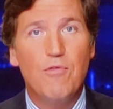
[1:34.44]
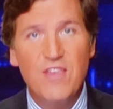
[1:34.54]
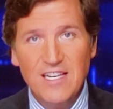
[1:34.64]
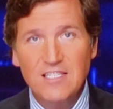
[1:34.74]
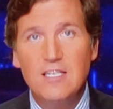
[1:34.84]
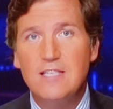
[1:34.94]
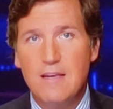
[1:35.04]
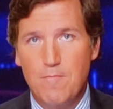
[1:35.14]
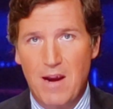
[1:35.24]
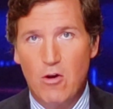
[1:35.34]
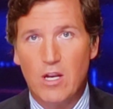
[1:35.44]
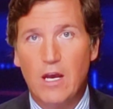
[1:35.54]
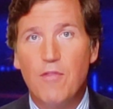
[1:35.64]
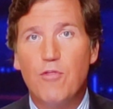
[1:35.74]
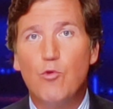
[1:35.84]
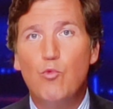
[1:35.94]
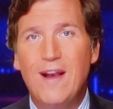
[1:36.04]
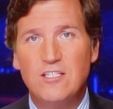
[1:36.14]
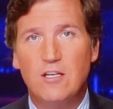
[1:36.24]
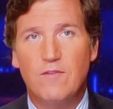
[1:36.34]
This is the America the
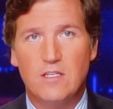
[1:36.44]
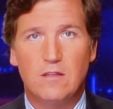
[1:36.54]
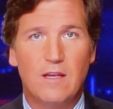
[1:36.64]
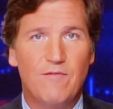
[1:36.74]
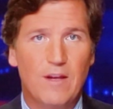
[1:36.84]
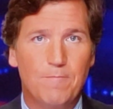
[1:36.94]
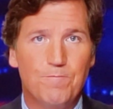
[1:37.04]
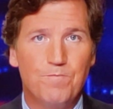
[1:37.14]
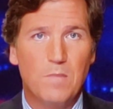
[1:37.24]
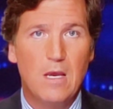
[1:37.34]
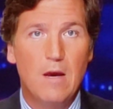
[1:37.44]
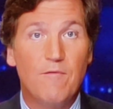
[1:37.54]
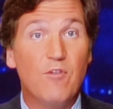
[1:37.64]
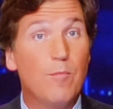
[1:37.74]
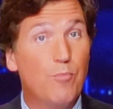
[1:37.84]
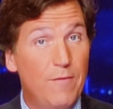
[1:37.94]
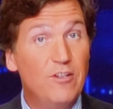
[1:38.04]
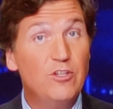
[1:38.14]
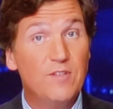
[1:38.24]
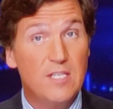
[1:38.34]
rest of us live in. For the
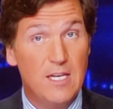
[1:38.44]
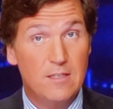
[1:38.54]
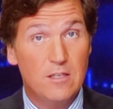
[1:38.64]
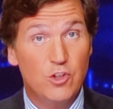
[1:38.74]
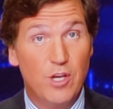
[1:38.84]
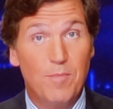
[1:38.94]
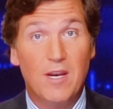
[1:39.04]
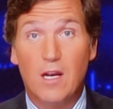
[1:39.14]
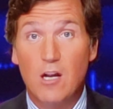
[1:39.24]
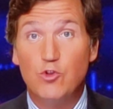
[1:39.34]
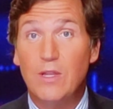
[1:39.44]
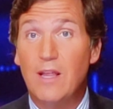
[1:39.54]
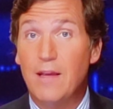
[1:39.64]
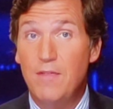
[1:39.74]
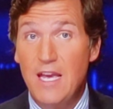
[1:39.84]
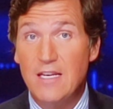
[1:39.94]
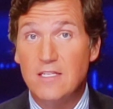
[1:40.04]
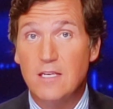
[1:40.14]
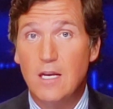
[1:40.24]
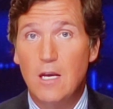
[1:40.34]
privilege of citizenship in a country like
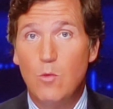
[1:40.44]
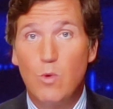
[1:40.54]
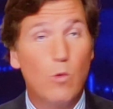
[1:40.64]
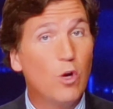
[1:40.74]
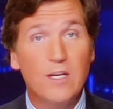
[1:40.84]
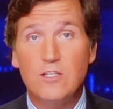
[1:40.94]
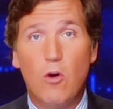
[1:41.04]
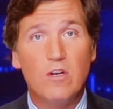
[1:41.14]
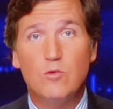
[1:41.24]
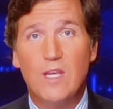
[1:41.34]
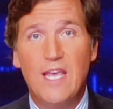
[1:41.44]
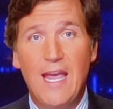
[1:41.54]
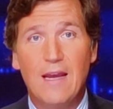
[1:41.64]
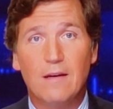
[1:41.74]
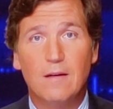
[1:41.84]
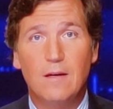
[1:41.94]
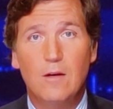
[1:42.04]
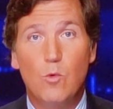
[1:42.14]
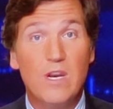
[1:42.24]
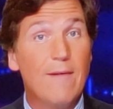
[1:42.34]
this, we work as hard as we can.
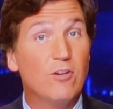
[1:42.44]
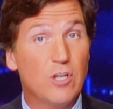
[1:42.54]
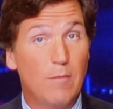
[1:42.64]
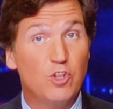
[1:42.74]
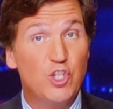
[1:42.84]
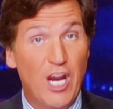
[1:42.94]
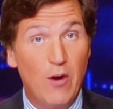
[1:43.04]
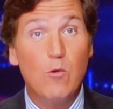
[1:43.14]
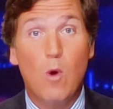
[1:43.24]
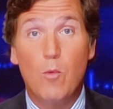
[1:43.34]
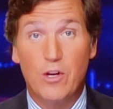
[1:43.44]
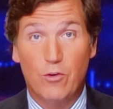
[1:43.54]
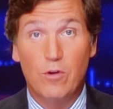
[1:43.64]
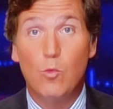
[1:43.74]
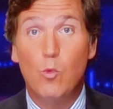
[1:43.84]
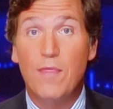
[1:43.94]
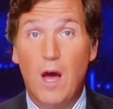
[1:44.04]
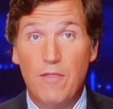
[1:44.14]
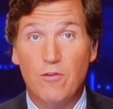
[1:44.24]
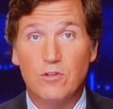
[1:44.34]
We never stop sharing what we earn with
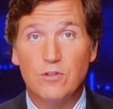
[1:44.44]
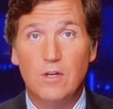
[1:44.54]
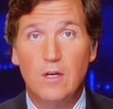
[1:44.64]
others.